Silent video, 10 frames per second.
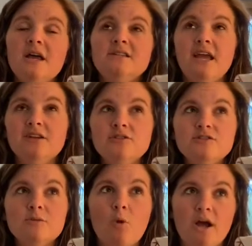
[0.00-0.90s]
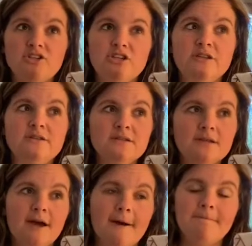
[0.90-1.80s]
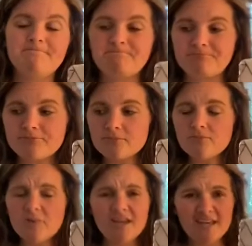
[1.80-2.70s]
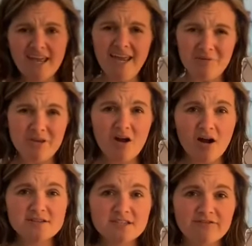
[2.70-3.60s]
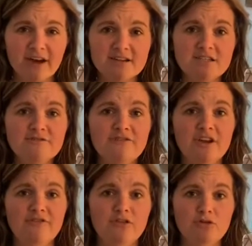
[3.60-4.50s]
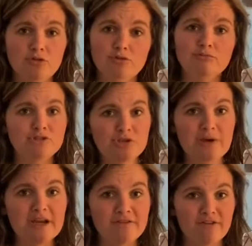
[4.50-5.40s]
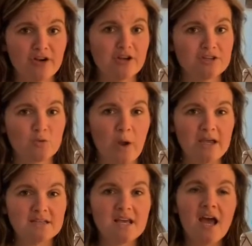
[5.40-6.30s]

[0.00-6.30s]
to answer some questions, it can be cost effective if you do it in various ways.